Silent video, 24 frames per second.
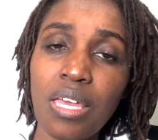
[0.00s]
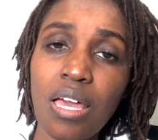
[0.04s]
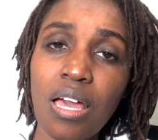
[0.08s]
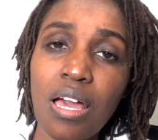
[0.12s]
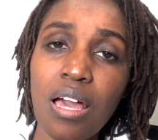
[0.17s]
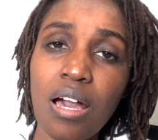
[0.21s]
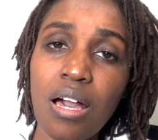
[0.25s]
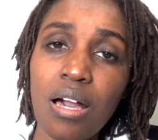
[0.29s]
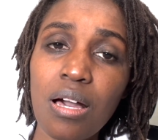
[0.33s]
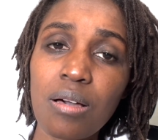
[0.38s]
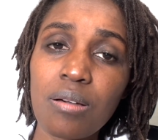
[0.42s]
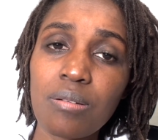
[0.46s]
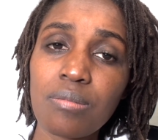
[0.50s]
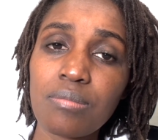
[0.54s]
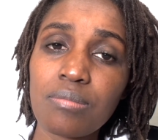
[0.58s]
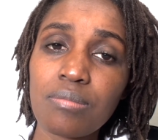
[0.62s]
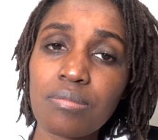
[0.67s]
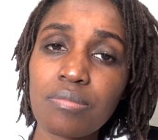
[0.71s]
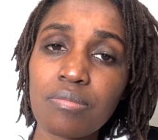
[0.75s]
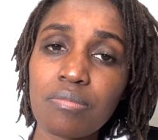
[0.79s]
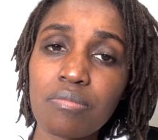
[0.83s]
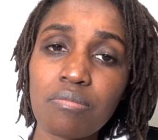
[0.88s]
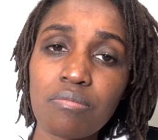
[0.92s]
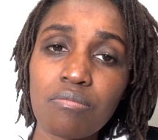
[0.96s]

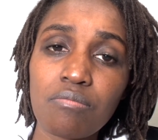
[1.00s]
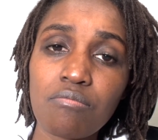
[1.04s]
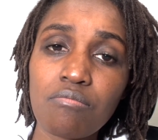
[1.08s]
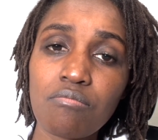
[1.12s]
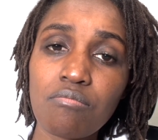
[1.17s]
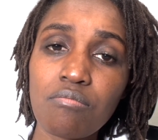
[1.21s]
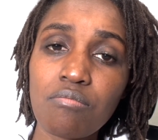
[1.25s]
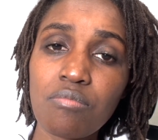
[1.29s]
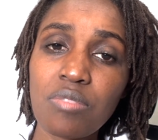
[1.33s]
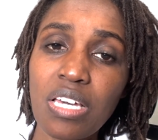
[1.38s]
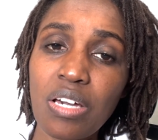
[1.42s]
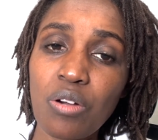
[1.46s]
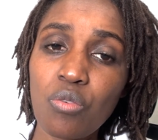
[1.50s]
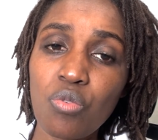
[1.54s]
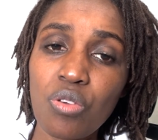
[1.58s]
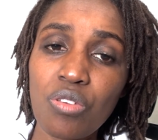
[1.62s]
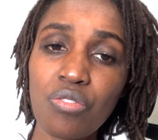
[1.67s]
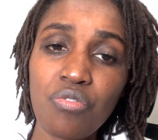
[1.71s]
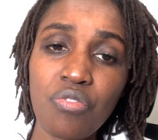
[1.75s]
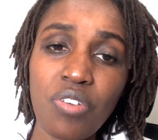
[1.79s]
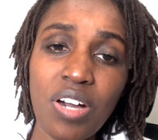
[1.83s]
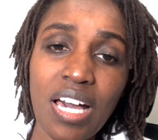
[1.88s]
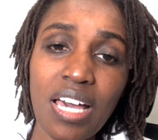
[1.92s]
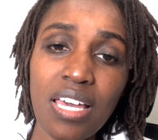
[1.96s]
that we
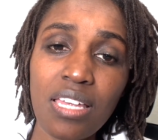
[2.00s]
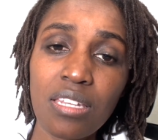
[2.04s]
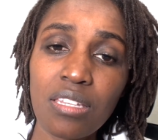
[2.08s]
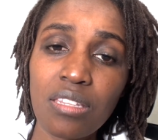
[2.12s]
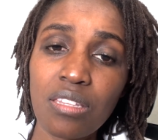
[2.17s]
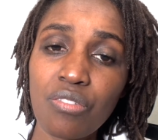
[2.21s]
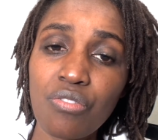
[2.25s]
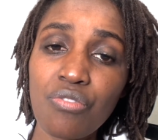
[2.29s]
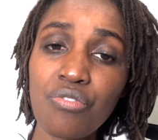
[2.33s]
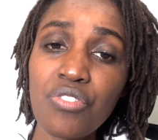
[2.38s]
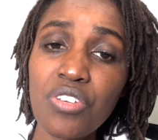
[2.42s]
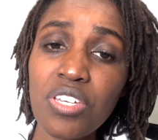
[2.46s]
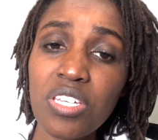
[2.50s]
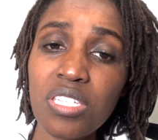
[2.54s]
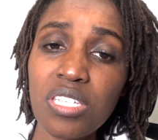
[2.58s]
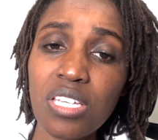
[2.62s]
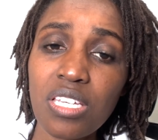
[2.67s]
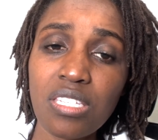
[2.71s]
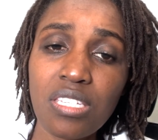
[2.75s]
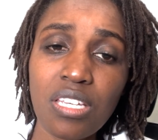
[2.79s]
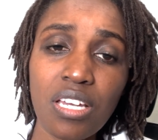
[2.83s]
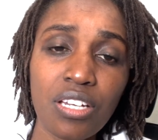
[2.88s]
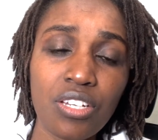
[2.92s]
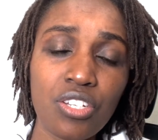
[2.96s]
find in the freezer
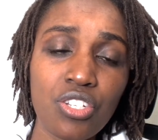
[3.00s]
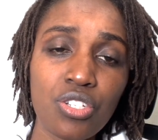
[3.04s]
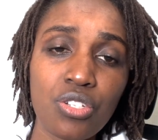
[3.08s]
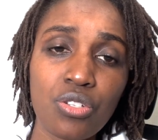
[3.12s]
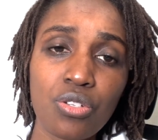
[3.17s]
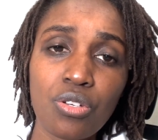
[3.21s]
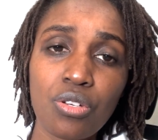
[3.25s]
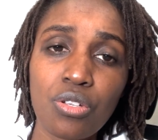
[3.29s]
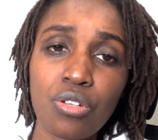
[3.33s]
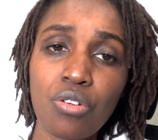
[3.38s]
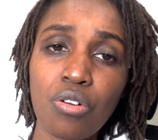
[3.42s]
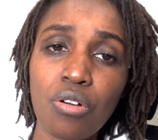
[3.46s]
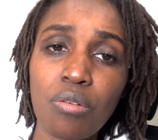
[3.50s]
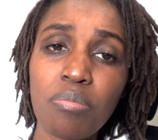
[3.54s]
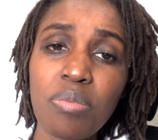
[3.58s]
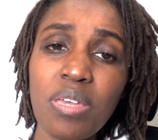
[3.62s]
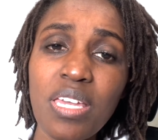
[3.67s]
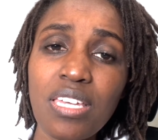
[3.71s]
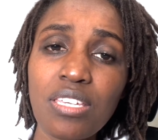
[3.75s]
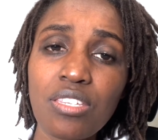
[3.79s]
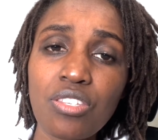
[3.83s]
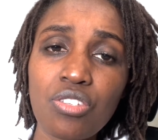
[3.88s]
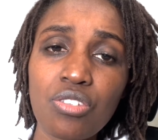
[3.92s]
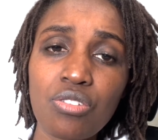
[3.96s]
section, or
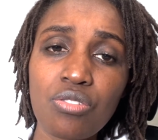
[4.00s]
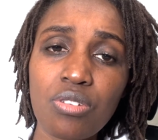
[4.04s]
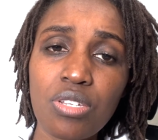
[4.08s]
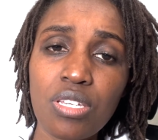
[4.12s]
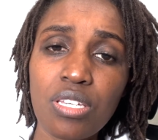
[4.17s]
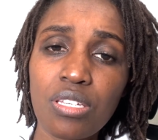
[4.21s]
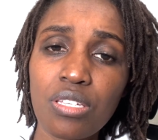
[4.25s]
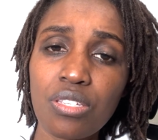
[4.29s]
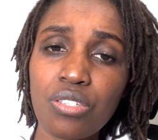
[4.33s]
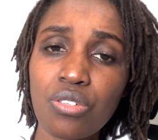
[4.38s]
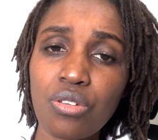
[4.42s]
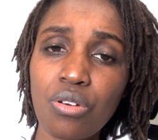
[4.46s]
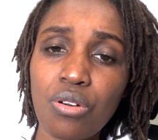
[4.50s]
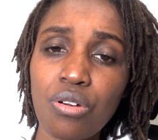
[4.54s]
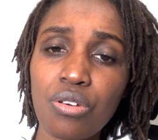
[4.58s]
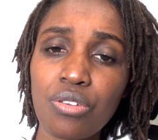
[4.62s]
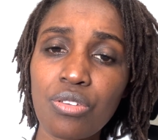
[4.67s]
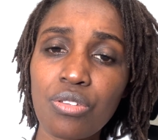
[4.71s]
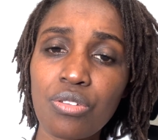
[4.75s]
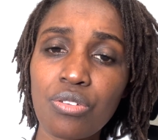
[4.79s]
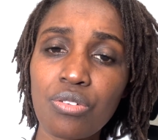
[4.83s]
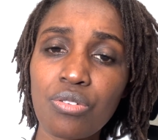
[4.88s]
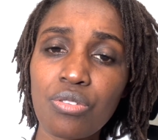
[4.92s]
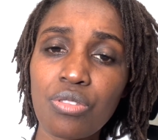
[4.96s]
pastries, or
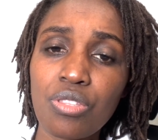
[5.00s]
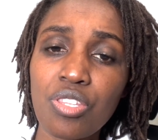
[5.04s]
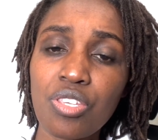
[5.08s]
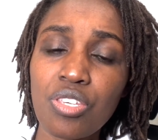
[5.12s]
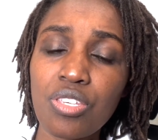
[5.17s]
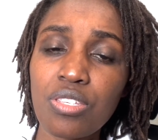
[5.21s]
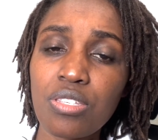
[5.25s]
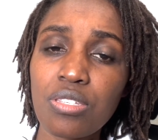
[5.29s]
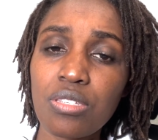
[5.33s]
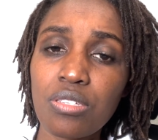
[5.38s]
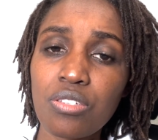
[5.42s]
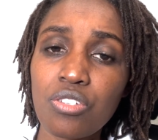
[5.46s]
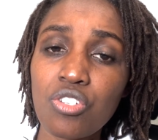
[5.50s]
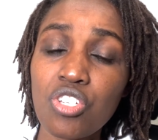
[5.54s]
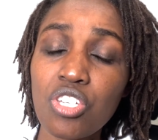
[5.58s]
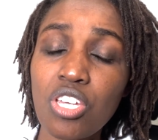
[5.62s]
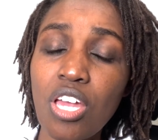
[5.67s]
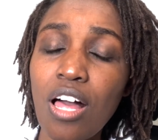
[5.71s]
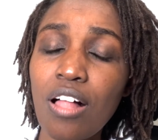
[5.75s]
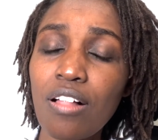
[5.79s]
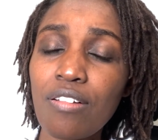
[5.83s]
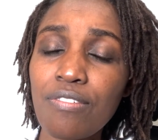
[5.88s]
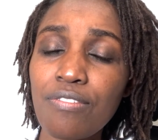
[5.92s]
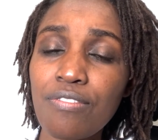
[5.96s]
these
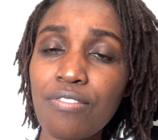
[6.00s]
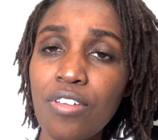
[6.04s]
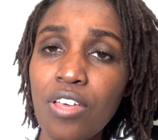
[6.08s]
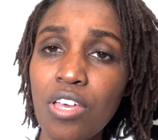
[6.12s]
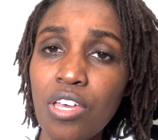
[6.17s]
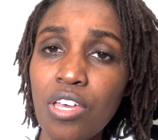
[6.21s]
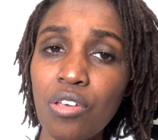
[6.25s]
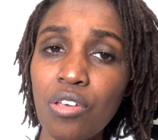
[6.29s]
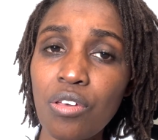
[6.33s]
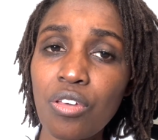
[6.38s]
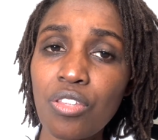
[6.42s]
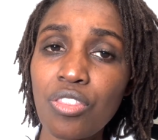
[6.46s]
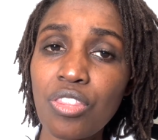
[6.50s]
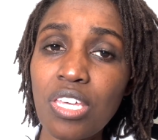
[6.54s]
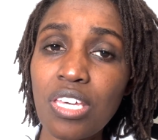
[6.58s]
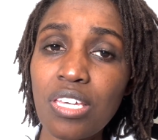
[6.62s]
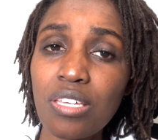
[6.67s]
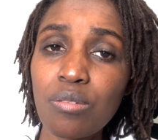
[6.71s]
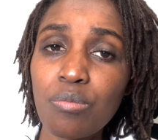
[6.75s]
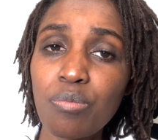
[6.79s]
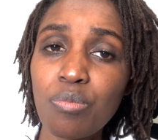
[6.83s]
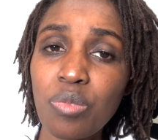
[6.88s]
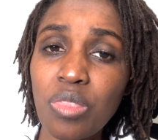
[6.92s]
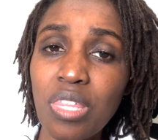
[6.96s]
shelf
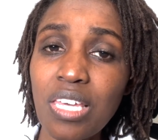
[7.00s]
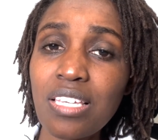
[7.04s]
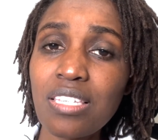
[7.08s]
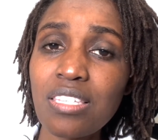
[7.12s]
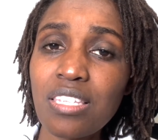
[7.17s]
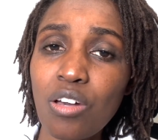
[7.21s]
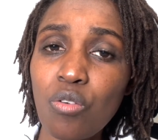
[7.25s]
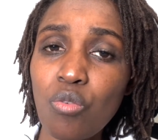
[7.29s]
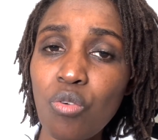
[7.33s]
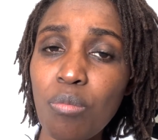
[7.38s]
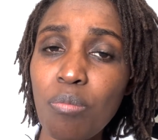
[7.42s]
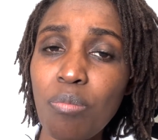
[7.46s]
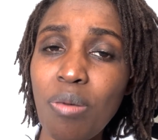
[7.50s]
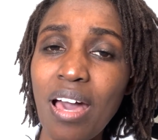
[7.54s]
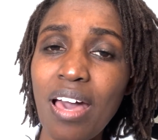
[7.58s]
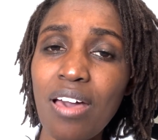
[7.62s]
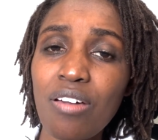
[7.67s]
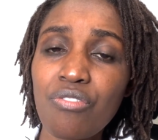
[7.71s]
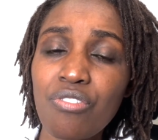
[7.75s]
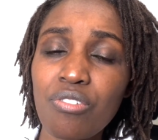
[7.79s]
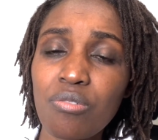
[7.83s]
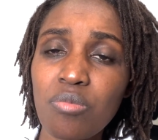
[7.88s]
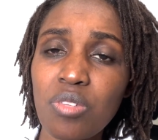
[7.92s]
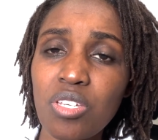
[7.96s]
things that we buy
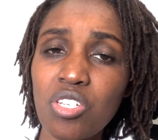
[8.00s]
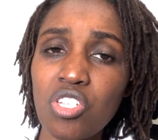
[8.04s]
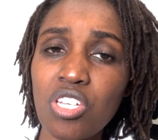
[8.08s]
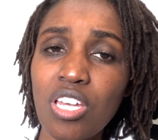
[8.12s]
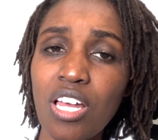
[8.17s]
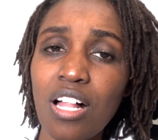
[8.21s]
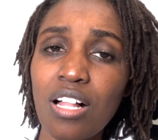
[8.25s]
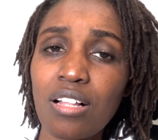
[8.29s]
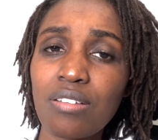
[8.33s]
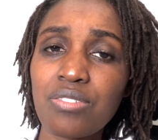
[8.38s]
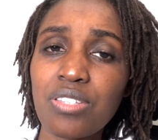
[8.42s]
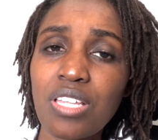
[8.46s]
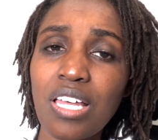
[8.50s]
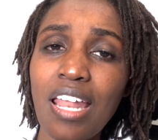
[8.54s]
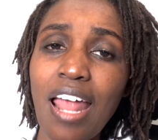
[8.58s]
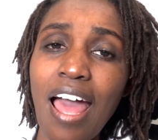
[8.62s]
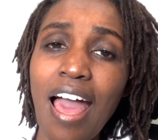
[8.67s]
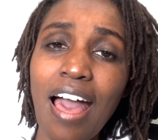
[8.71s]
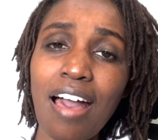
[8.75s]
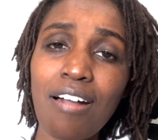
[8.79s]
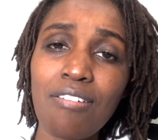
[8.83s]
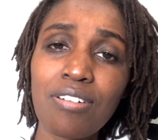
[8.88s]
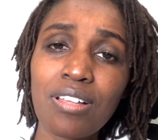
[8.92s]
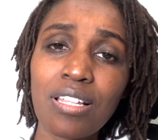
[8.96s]
from the shelf that
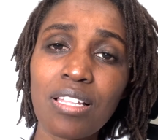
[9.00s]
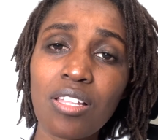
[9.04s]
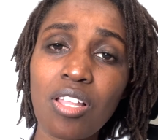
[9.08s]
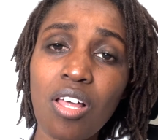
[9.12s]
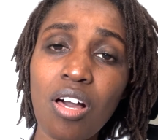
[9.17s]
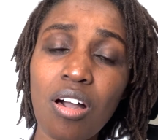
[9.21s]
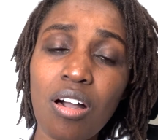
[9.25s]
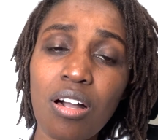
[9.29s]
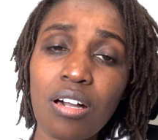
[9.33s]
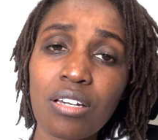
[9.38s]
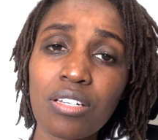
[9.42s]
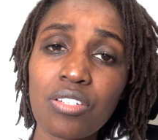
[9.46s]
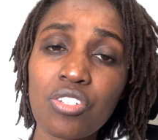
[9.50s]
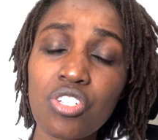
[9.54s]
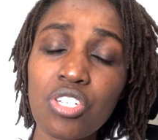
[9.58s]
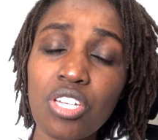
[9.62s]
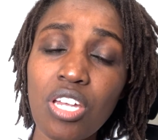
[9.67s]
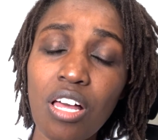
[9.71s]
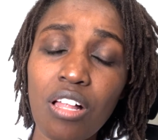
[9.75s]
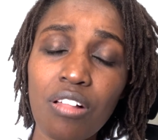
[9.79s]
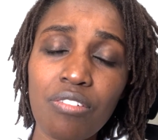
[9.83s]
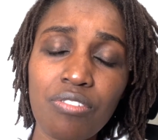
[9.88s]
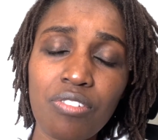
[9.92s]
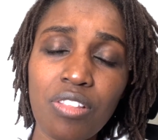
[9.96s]
have a long
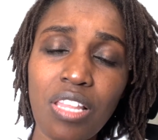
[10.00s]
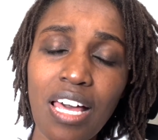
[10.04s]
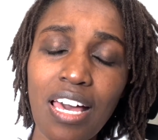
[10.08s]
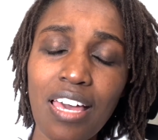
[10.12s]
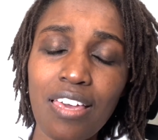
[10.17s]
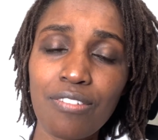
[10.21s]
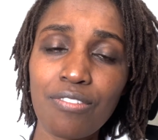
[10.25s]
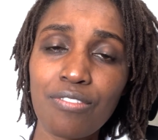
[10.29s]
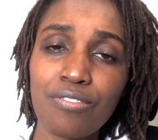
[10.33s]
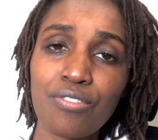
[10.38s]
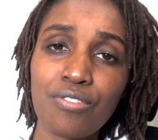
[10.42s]
shelf life.